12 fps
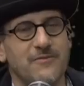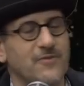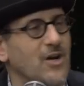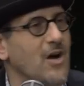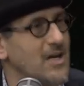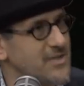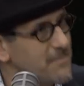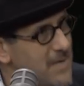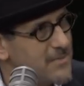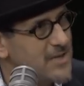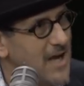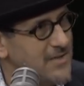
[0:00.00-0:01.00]
for caution,
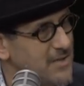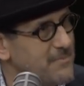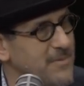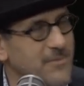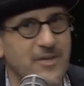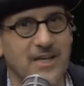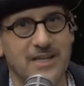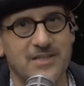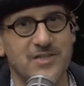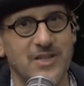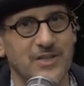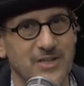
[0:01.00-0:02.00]
maybe not. Some people think
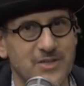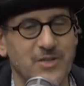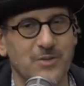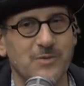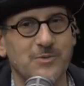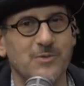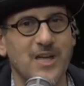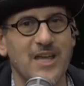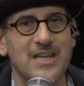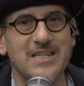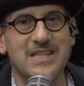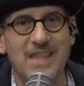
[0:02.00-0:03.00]
it's silly, so we'll we'll
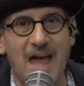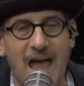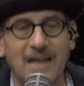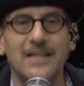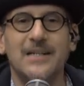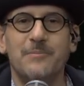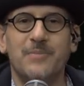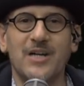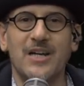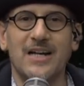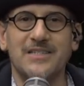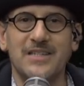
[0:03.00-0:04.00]
get into that.
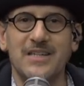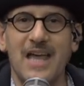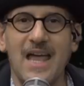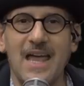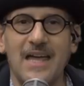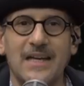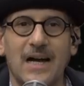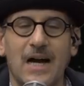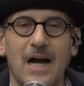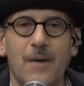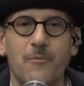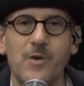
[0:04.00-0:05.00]
But uh, today
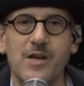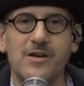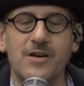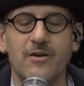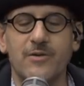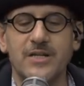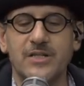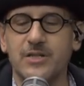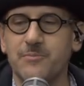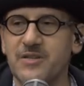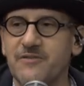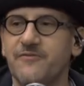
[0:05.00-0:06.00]
um, we're going
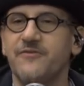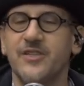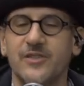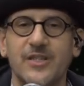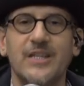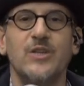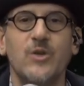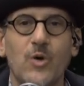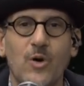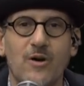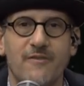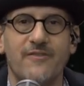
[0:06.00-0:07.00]
to be fielding
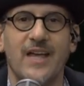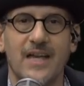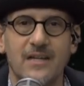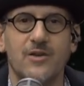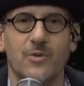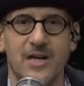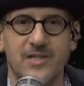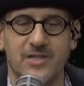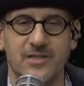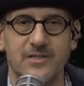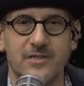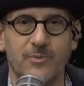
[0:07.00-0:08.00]
your fan
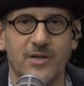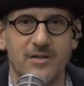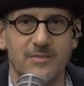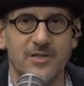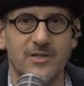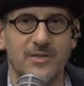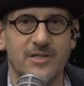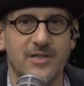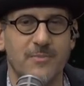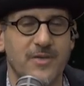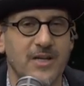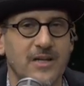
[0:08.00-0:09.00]
questions. We're going to be doing
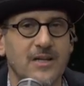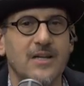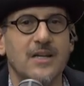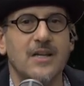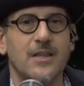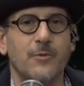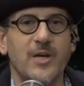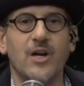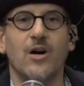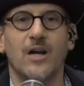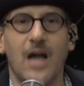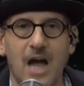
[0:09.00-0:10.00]
something that we
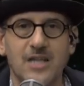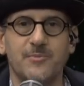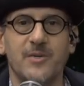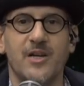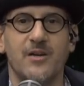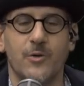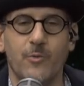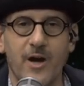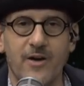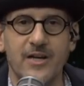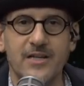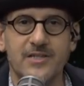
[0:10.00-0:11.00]
call cosmic
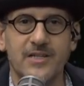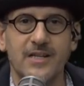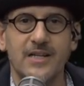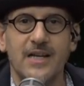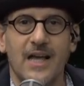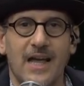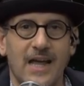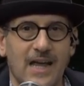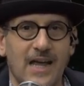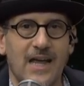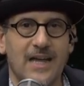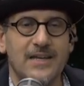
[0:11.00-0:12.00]
queries. Yeah.
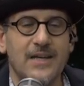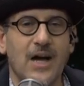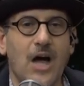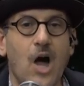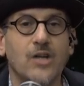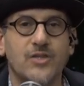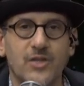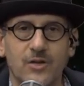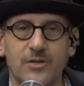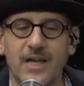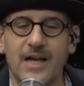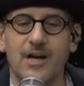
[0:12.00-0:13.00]
And
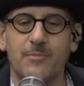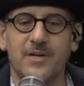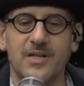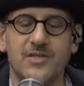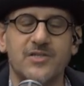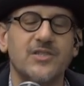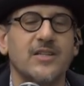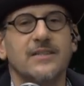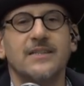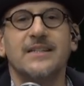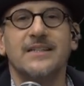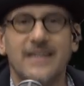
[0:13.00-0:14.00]
also to help us
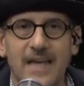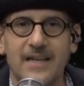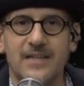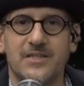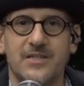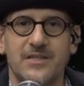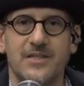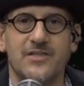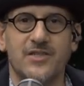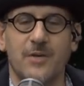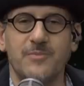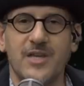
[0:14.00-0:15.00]
get into this
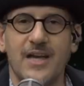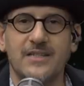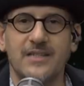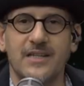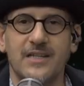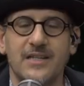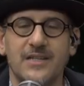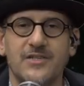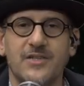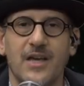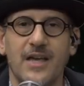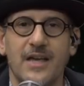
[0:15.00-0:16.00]
subject
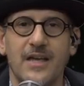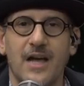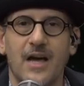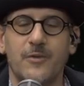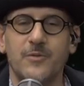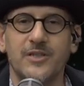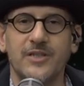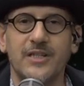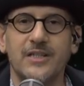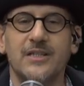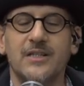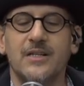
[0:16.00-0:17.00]
is a uh,
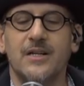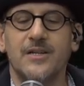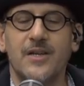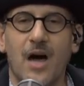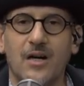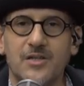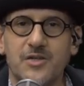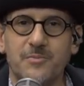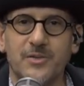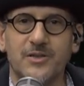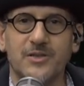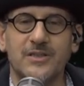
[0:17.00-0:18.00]
really
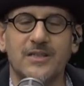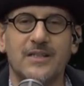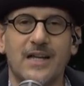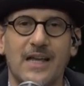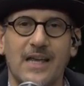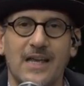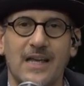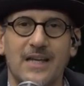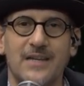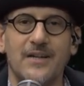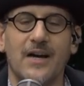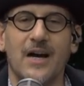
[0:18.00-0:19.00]
knowledgeable
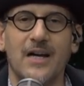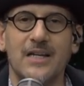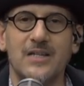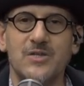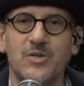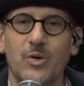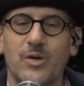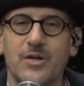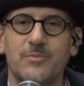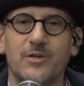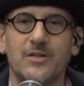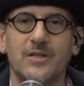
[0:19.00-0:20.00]
and uh,
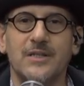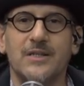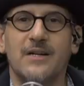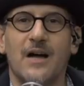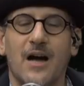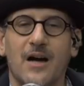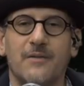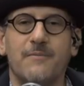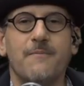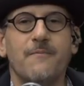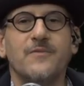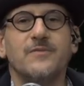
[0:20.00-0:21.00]
enjoyable uh,
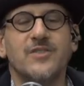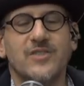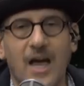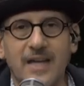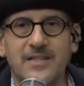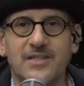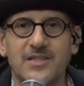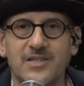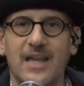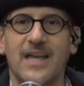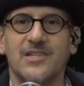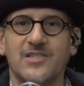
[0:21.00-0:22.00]

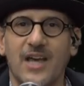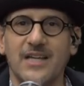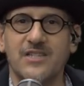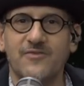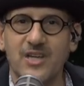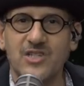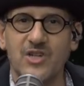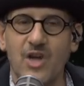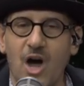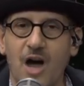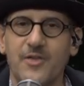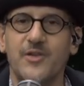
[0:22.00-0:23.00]
scientist and science fiction
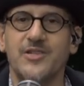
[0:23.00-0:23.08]
author,